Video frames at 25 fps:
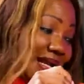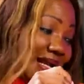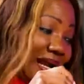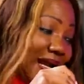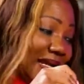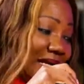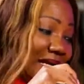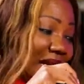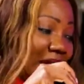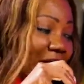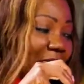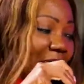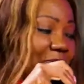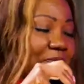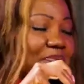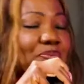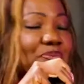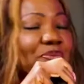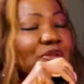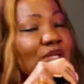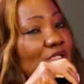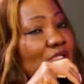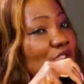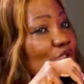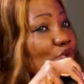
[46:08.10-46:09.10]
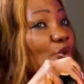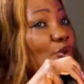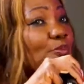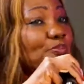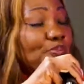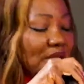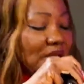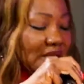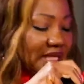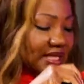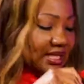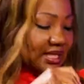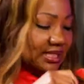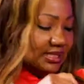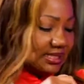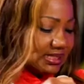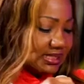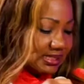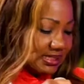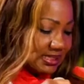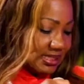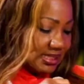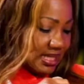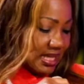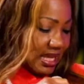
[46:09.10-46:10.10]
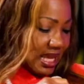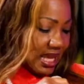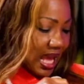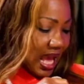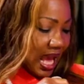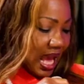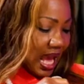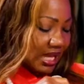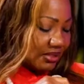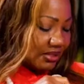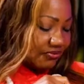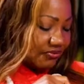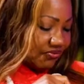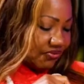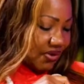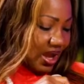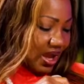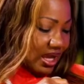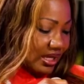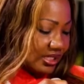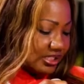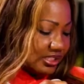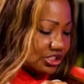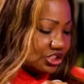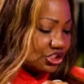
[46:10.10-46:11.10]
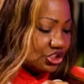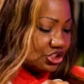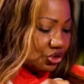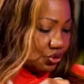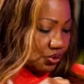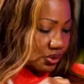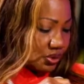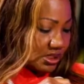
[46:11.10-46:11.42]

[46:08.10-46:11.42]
in Ghana. So please advise